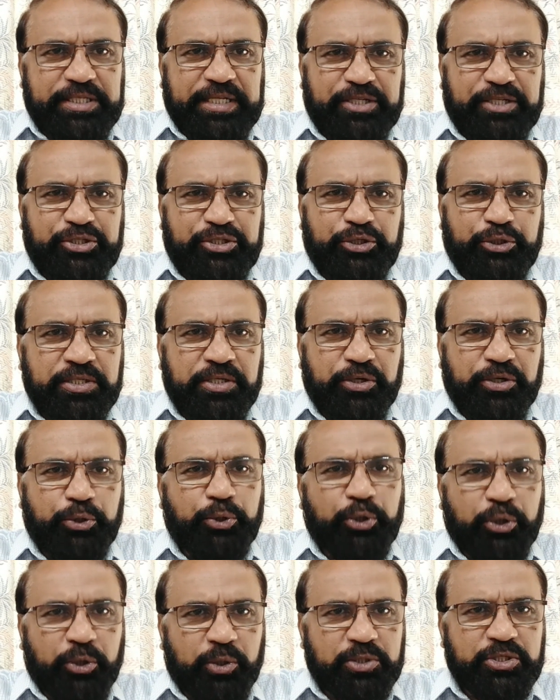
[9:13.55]
that
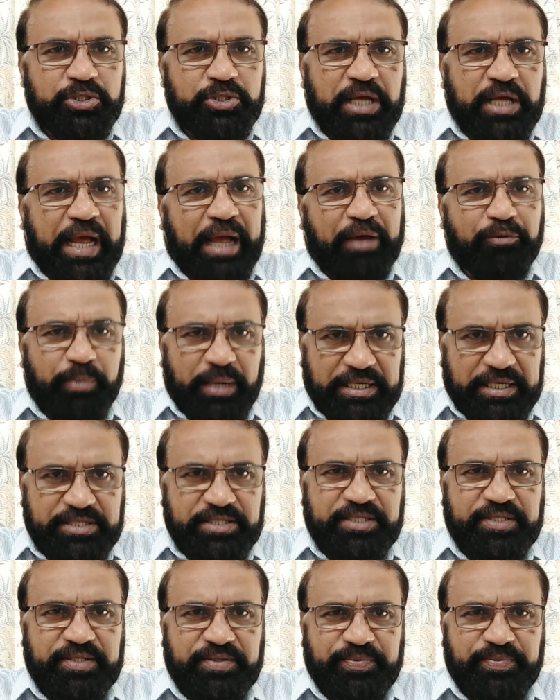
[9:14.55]
neutrinos have
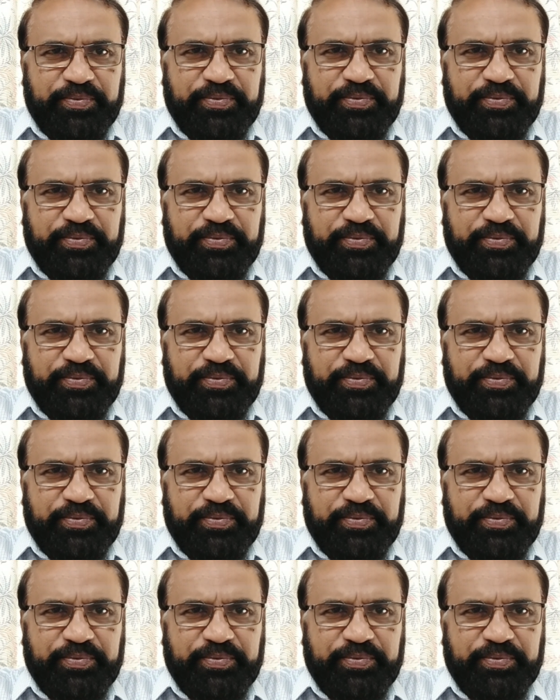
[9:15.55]
mass.